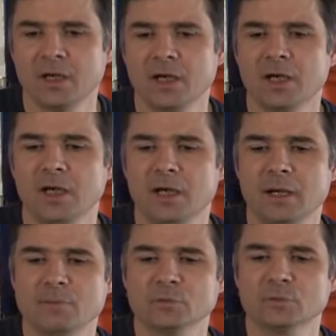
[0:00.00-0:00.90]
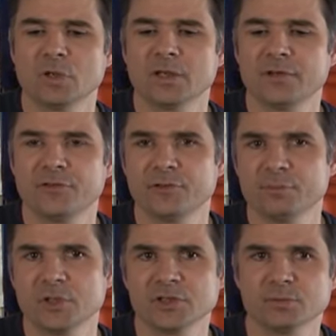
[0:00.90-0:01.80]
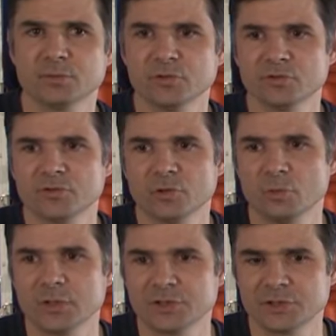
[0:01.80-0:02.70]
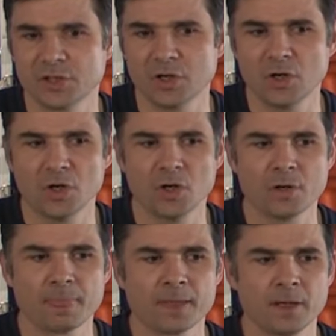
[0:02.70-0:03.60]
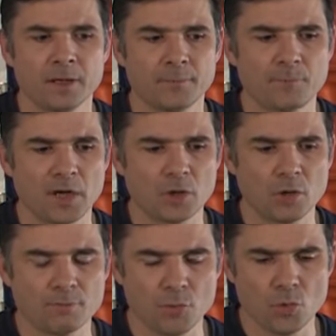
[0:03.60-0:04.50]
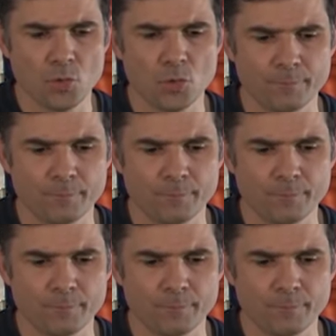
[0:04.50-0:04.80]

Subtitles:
rather than submersibles, which are a lot more